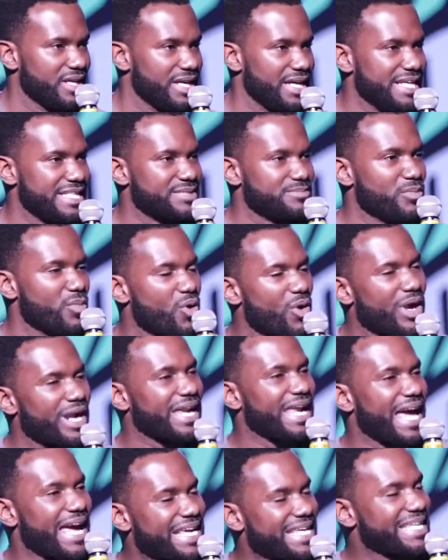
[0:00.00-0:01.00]
is more
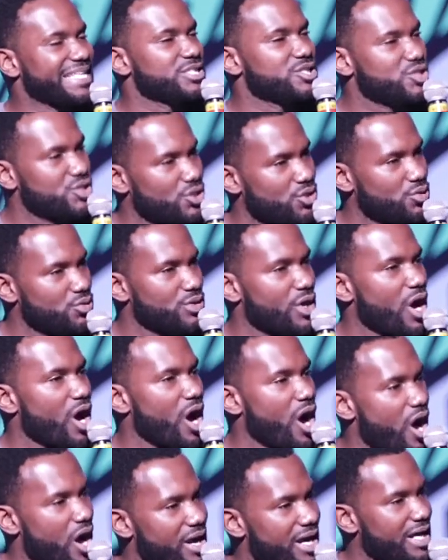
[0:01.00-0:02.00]
likened to the
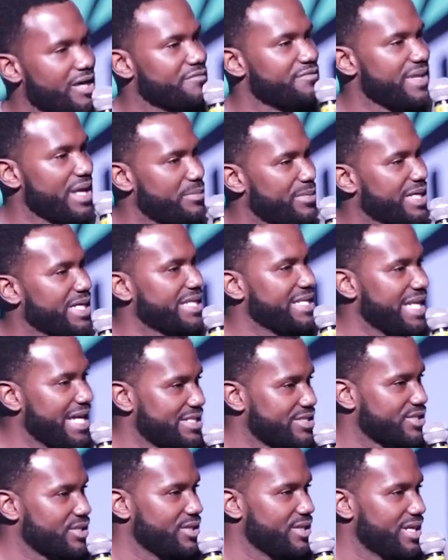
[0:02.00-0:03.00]
heart of
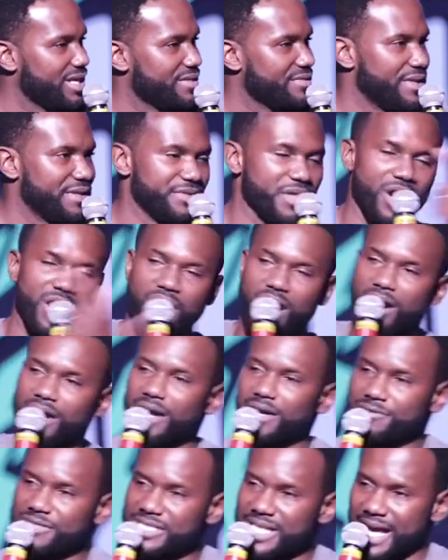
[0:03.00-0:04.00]
Nebuchadnezzar than the heart
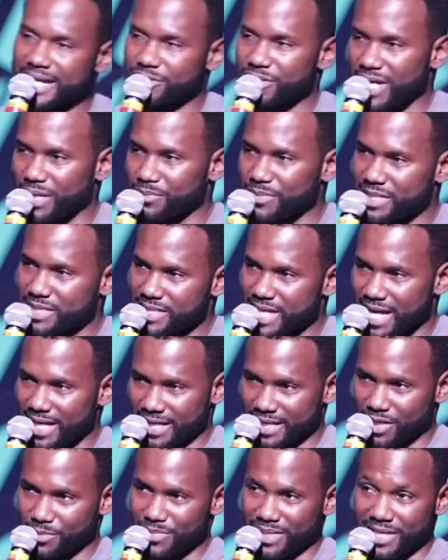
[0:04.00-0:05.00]
of Shadrach, Meshach,
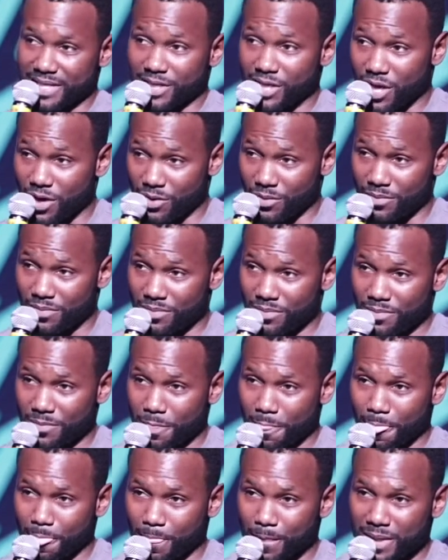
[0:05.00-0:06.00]
and Abednego.
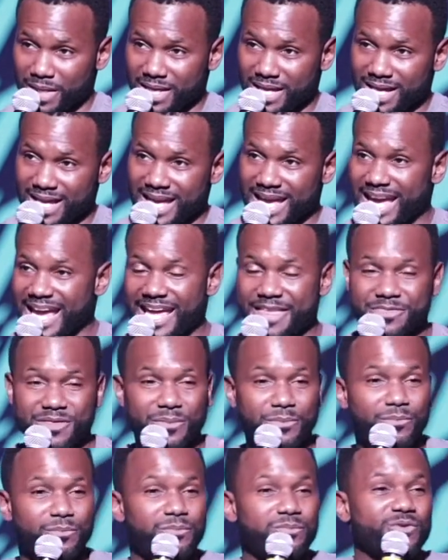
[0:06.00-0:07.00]
And the
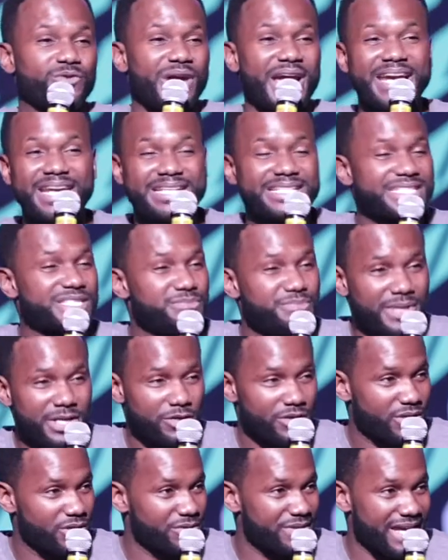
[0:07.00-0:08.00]
greatest
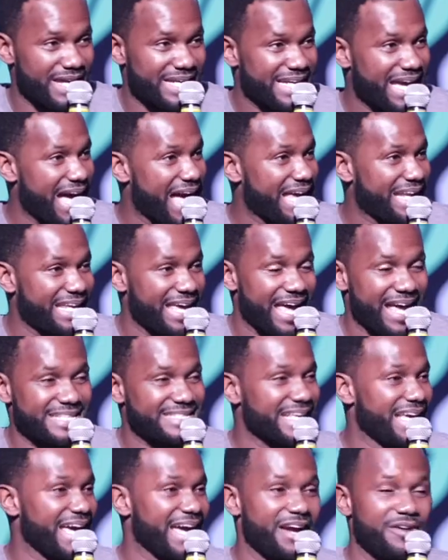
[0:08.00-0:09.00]
miracle that God
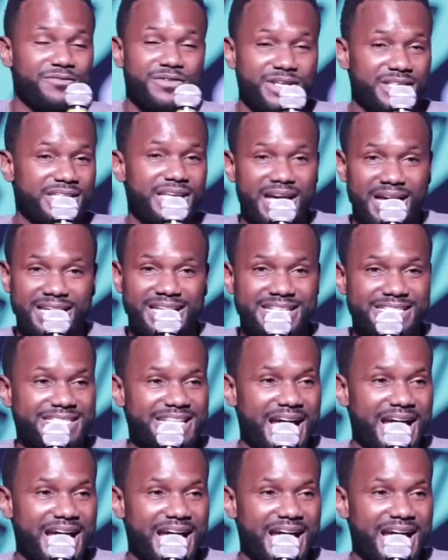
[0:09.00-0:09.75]
has ever done is